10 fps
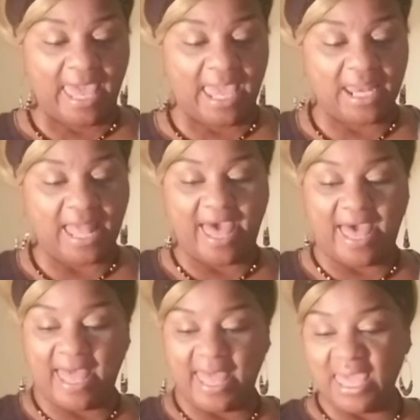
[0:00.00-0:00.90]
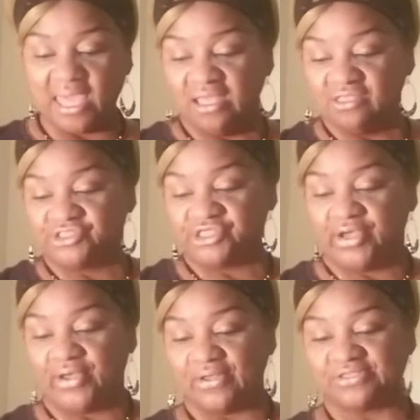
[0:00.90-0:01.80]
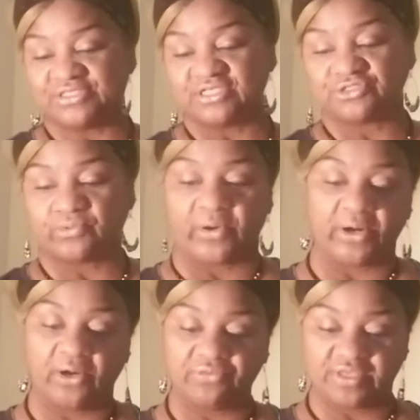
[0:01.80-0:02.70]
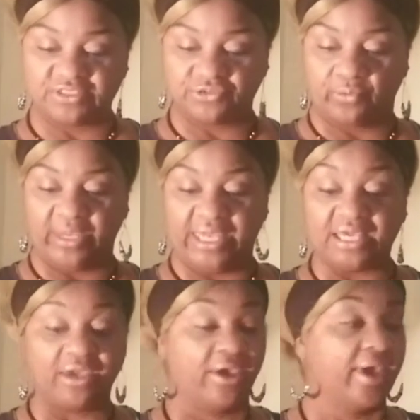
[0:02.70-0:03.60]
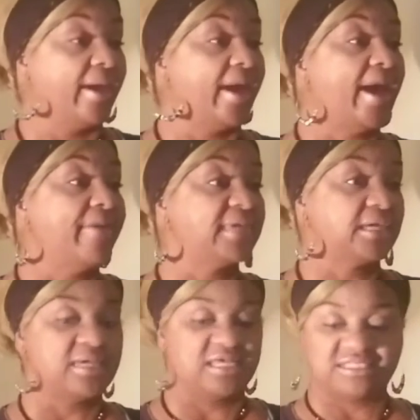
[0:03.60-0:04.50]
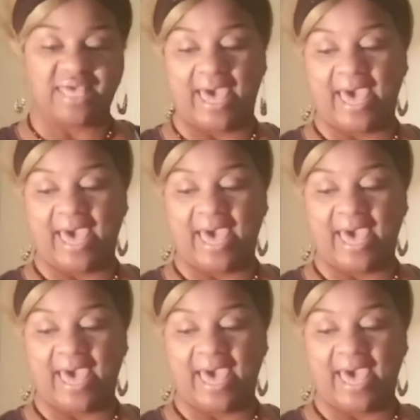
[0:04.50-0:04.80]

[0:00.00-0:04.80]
And I chose this word this week because